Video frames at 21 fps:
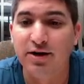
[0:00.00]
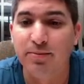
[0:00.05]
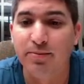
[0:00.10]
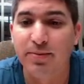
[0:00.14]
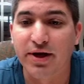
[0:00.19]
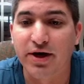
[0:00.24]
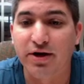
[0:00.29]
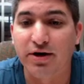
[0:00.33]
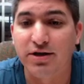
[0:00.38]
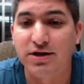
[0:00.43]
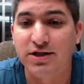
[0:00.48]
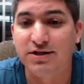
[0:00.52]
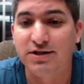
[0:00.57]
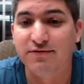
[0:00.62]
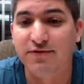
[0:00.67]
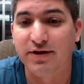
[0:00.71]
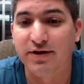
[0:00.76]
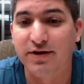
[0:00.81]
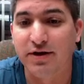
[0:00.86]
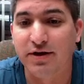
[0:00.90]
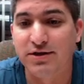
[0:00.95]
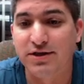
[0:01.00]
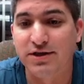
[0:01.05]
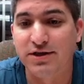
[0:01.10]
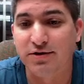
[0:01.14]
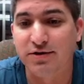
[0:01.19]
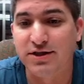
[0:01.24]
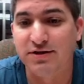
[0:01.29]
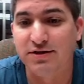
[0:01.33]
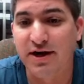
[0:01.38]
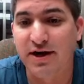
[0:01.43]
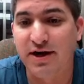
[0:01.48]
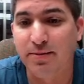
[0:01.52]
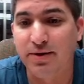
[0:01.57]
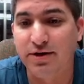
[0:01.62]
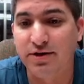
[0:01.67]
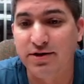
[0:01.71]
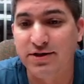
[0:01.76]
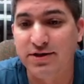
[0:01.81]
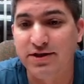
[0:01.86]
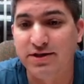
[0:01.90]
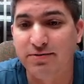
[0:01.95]
because for those sorts of
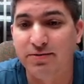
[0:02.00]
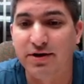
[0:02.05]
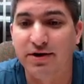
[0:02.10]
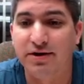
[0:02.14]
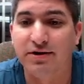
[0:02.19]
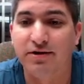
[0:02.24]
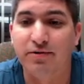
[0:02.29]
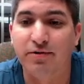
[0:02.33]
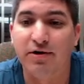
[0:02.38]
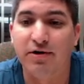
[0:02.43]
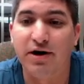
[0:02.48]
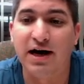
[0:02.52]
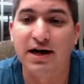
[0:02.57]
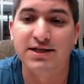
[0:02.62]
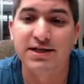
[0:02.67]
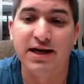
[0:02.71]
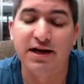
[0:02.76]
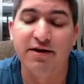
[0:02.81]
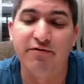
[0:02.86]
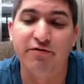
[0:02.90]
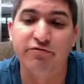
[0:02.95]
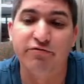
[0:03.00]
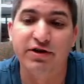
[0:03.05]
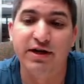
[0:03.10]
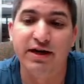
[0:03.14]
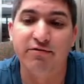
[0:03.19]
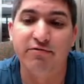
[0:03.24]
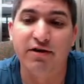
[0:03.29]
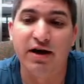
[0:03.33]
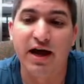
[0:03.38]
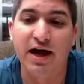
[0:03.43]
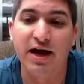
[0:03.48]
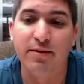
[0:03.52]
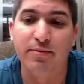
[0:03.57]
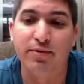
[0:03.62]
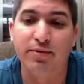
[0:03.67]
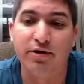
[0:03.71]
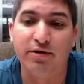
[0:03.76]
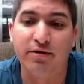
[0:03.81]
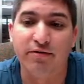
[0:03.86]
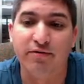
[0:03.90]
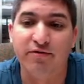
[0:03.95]
numbers, we're asking for really
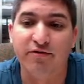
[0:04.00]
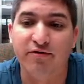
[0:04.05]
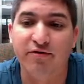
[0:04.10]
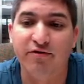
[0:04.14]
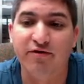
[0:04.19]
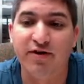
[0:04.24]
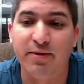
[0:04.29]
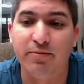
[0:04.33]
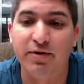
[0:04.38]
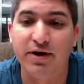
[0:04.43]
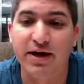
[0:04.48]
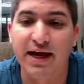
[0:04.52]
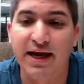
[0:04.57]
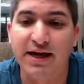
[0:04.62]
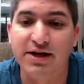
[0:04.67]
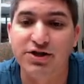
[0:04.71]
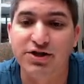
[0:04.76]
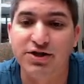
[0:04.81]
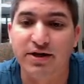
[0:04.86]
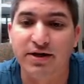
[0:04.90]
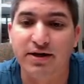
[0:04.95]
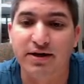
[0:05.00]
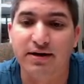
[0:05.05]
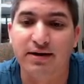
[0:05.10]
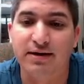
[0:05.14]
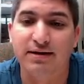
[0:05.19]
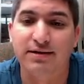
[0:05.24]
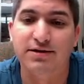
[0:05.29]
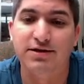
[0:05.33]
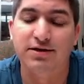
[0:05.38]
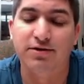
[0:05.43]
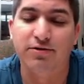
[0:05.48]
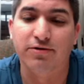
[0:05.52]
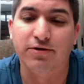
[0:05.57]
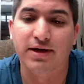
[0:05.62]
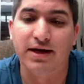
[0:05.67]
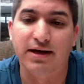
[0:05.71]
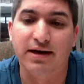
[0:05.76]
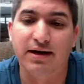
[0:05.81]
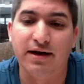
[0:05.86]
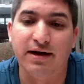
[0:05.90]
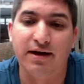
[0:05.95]
reliable fabrication. So
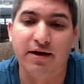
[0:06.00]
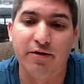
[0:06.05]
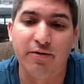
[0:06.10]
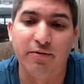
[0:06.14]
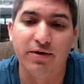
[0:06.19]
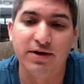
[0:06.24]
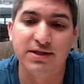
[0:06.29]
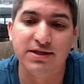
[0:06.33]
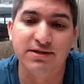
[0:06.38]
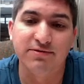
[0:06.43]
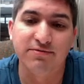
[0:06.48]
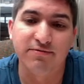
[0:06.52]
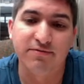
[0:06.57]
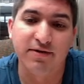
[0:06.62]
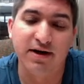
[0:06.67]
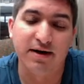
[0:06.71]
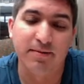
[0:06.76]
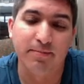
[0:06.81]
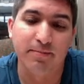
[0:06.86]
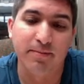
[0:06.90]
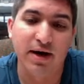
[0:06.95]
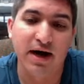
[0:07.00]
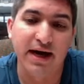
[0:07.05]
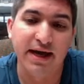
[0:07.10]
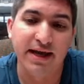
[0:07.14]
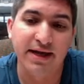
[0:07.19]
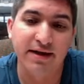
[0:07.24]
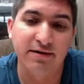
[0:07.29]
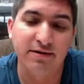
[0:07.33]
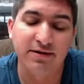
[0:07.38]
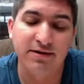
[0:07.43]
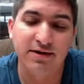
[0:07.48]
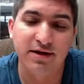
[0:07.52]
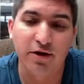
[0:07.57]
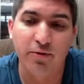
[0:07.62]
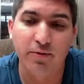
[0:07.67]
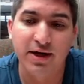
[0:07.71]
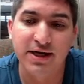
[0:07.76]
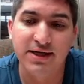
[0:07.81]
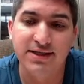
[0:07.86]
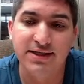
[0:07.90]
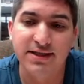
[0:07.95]
in other words, high yield, low
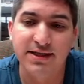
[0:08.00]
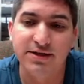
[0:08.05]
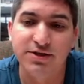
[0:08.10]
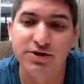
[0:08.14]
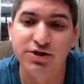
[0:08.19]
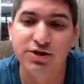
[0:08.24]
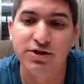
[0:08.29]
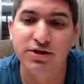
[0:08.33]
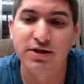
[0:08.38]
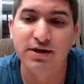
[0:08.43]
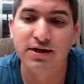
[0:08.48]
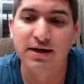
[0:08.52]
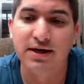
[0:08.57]
wastage,